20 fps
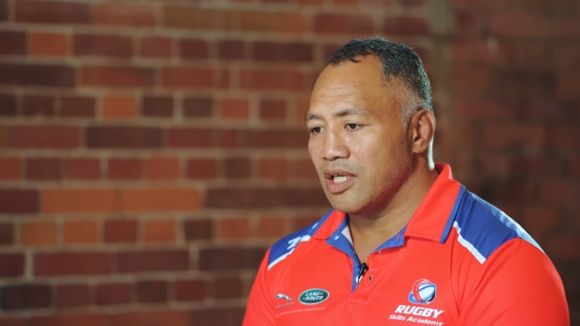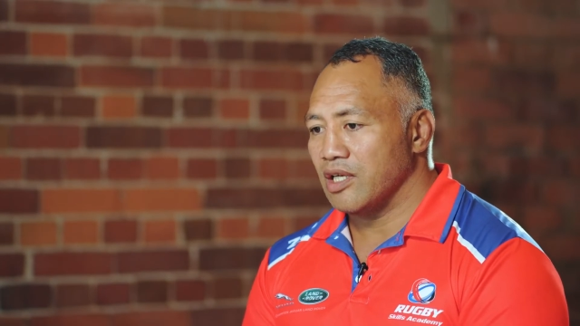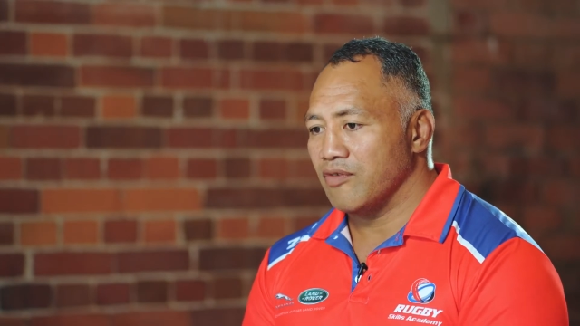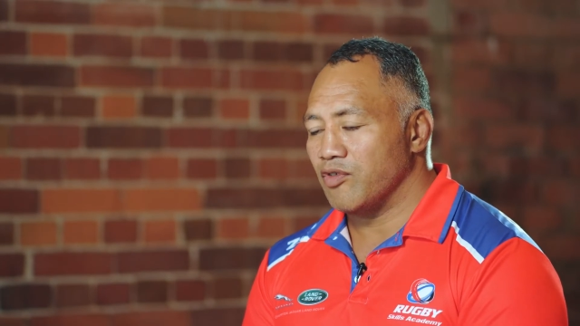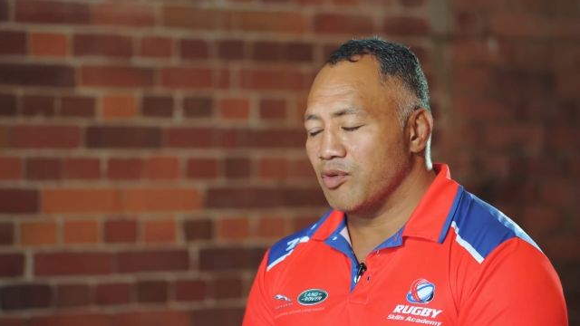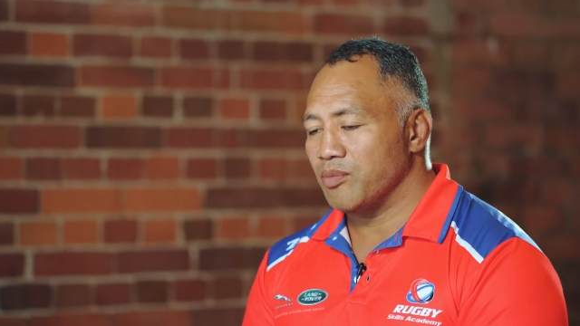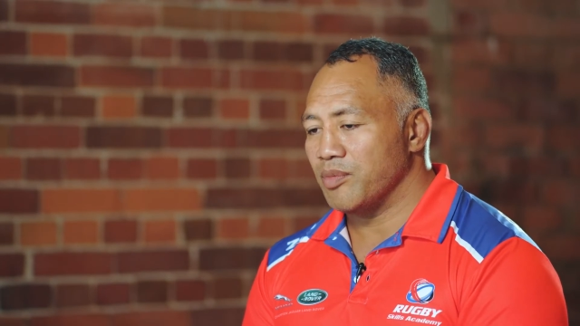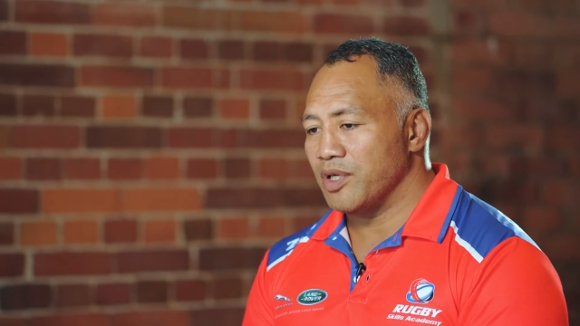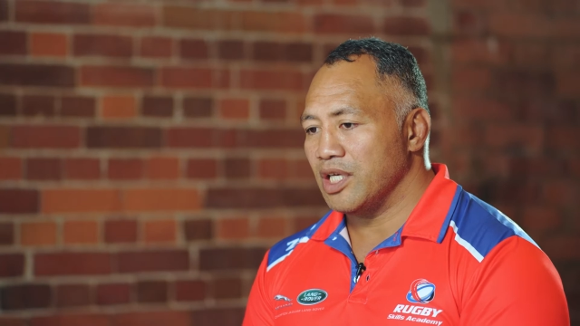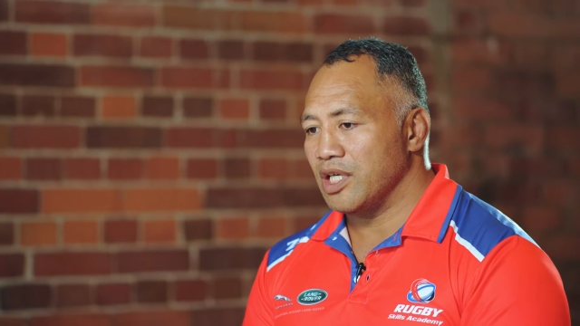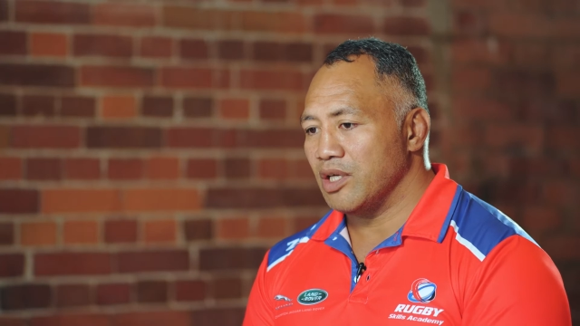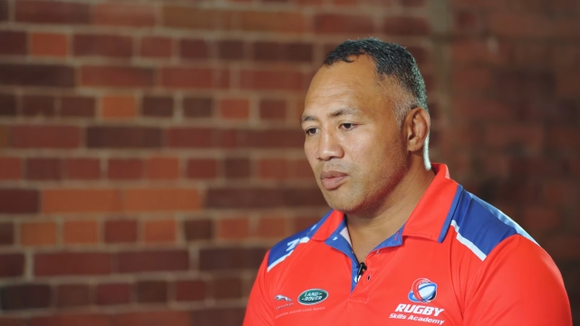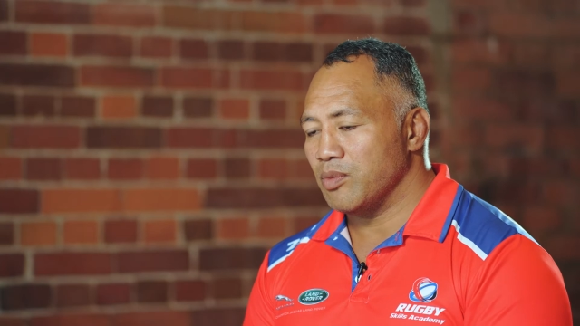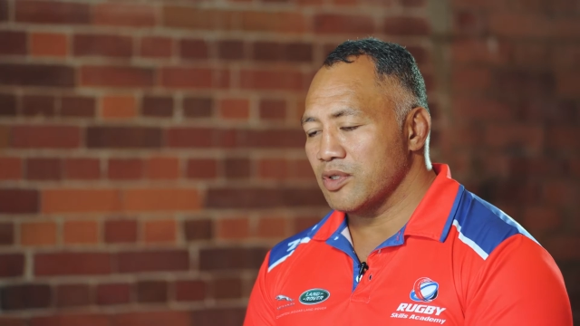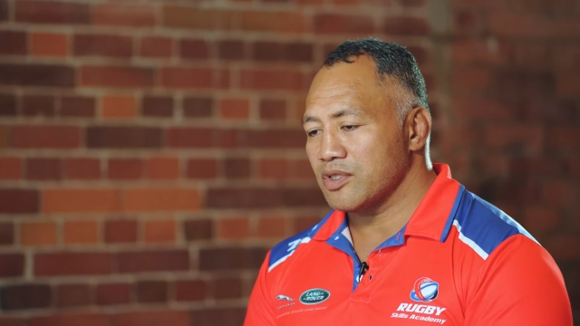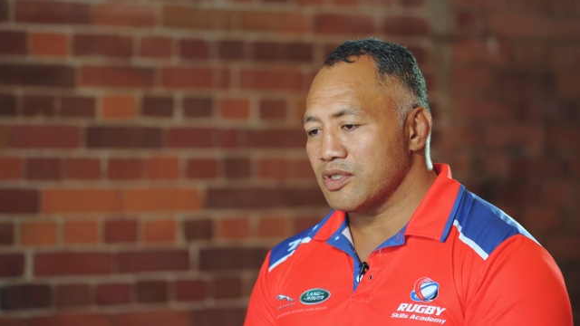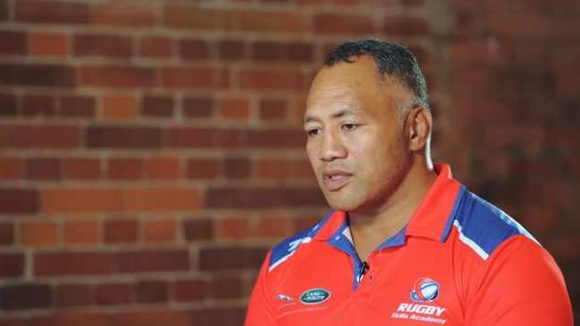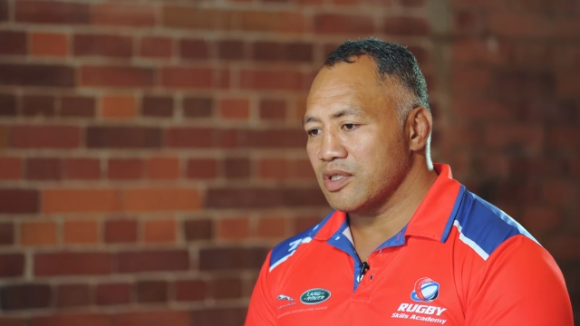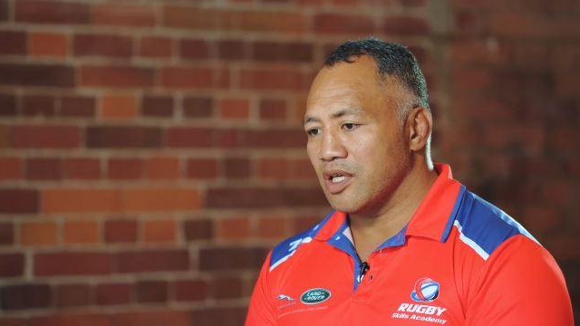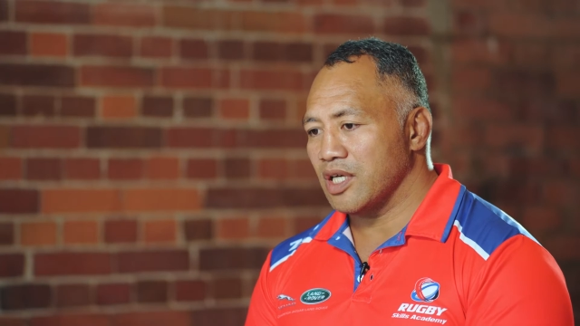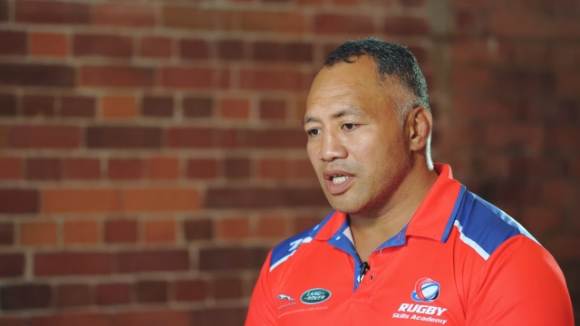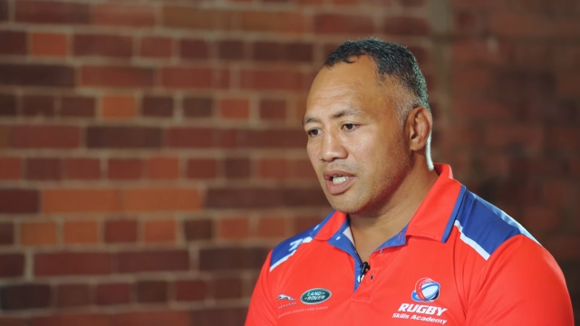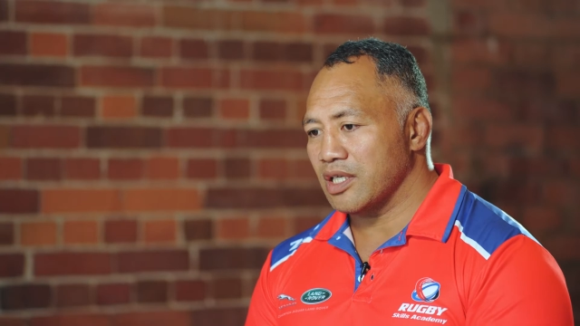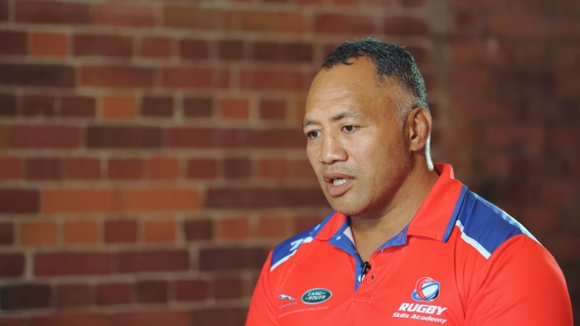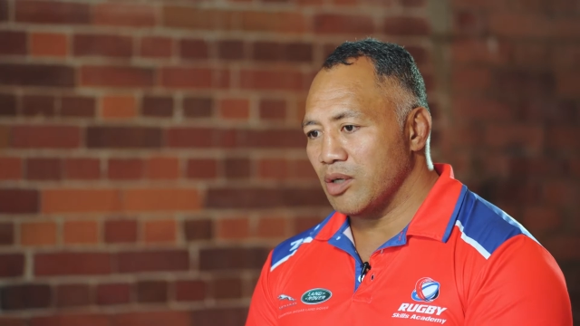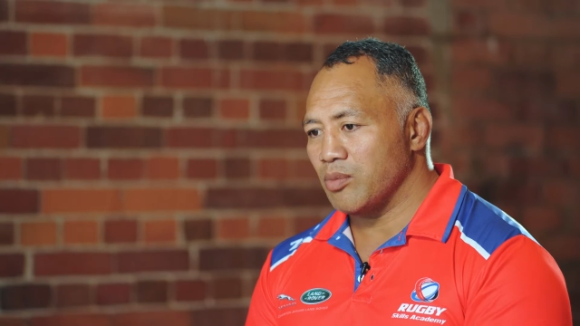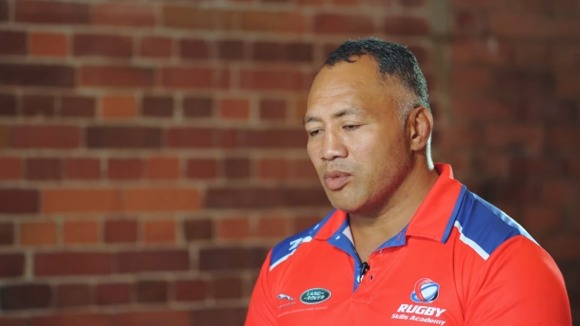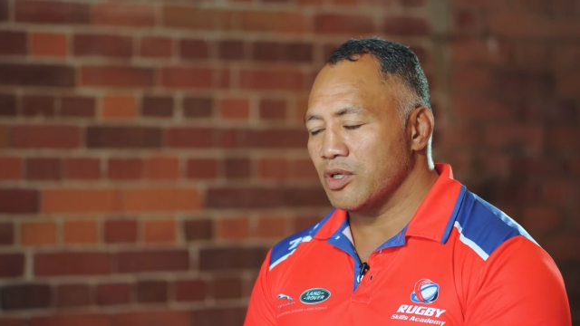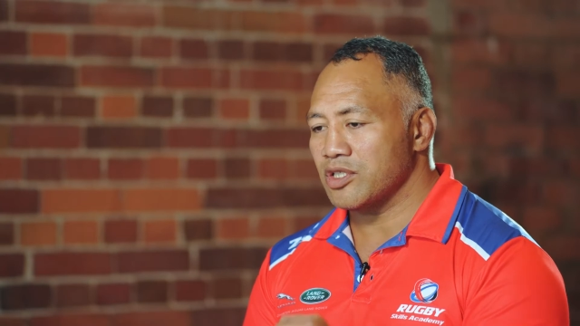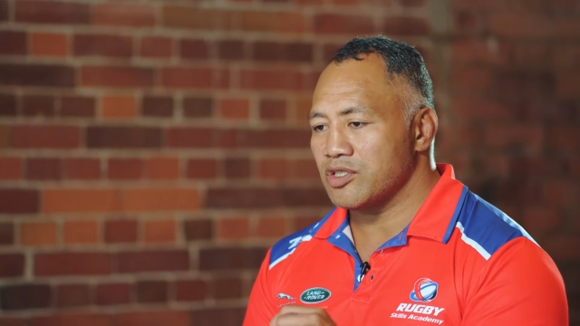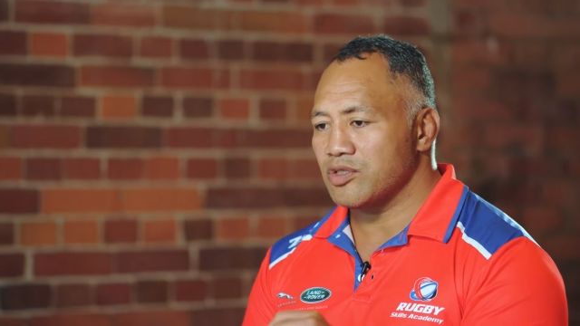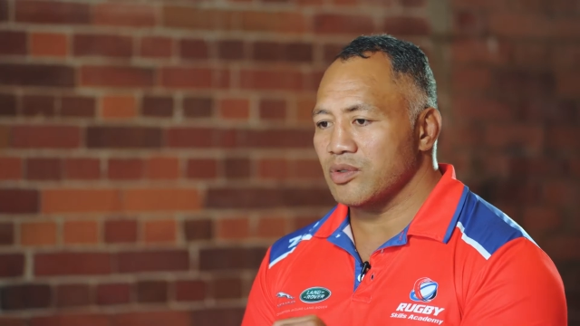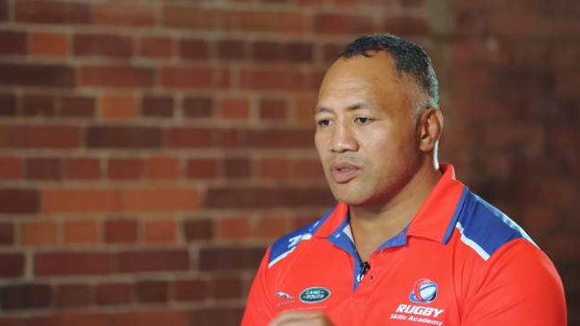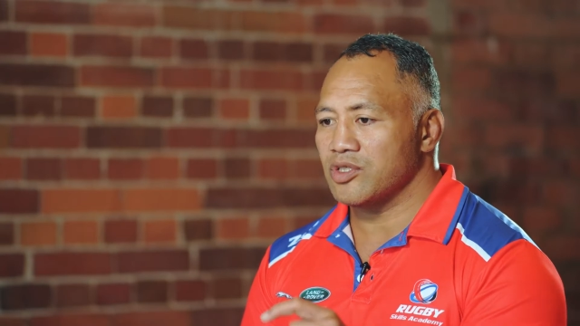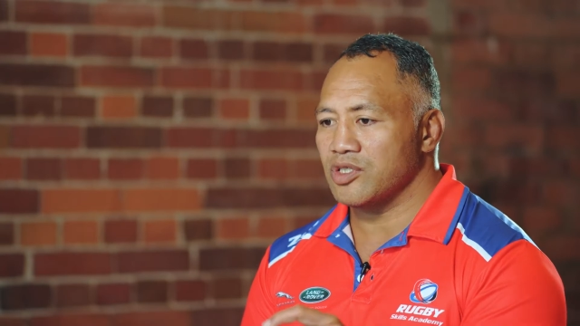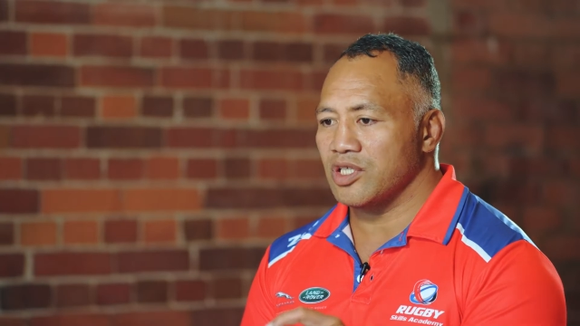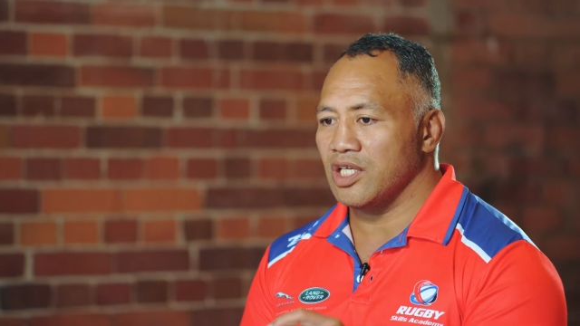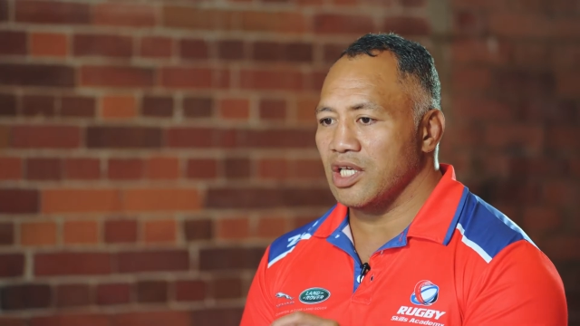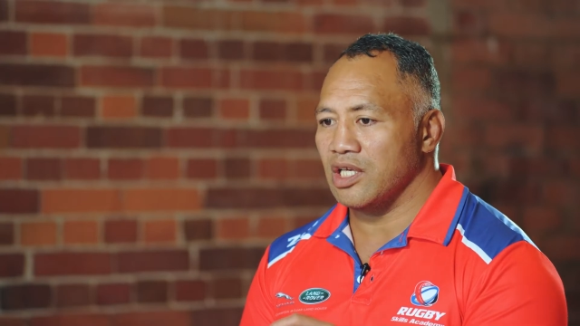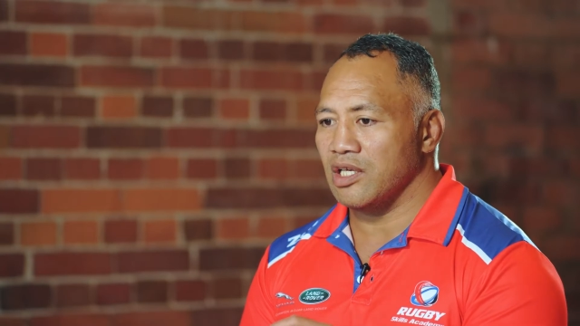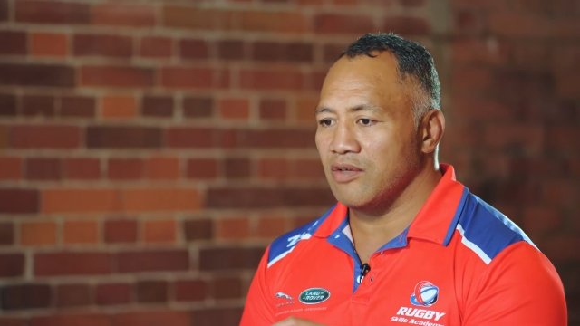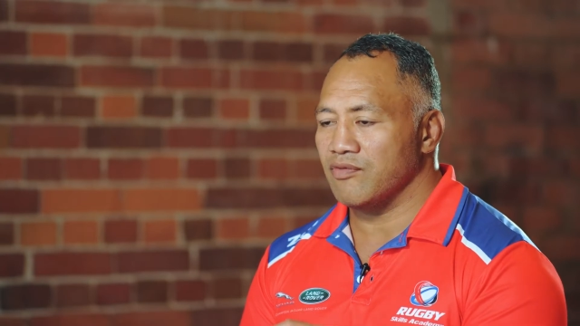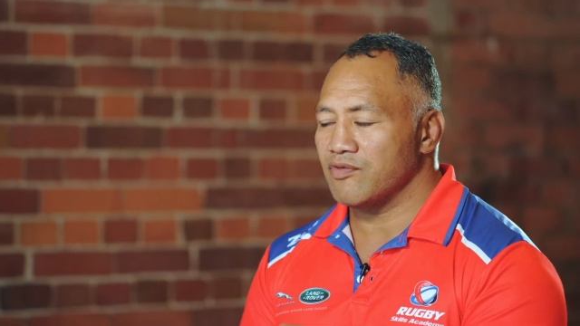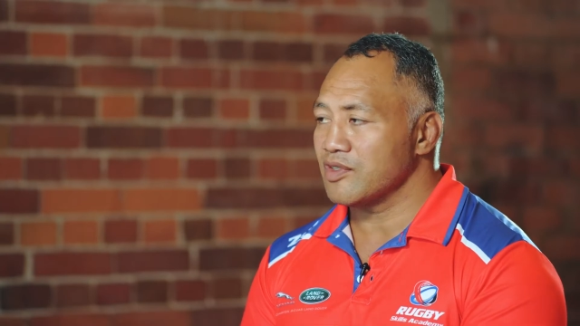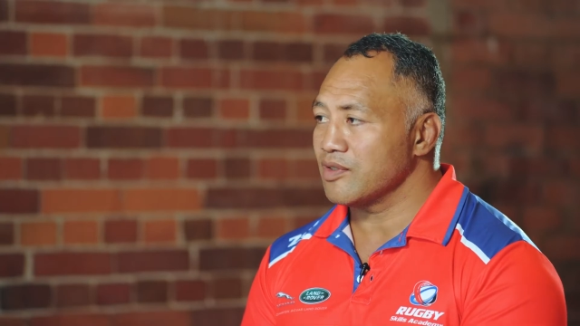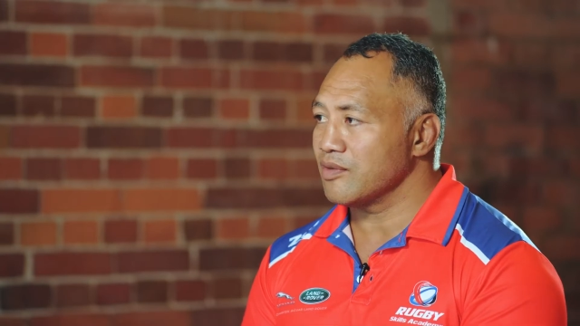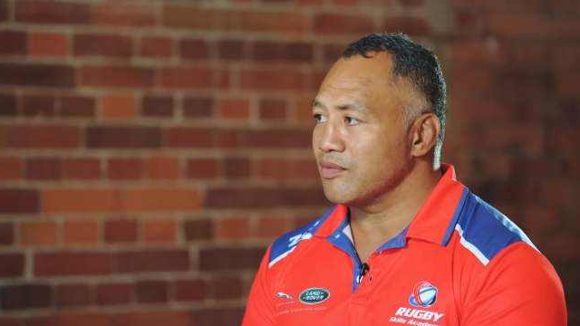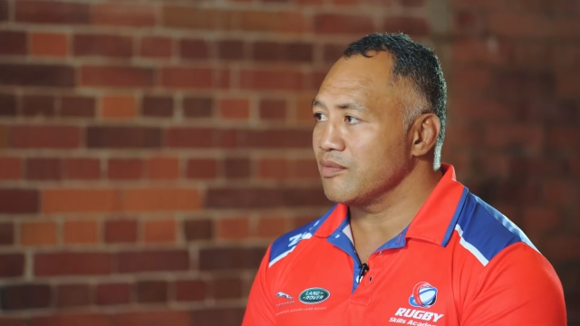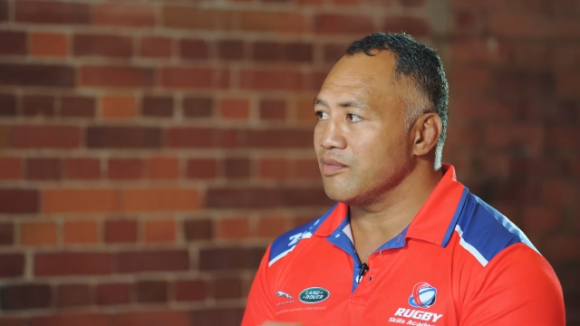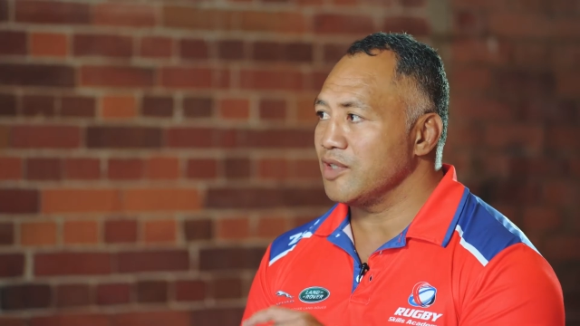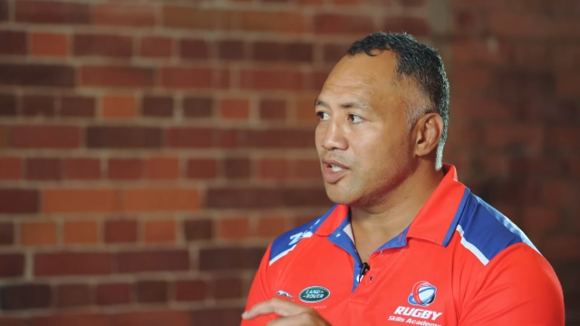for me, it was like I wanted to achieve,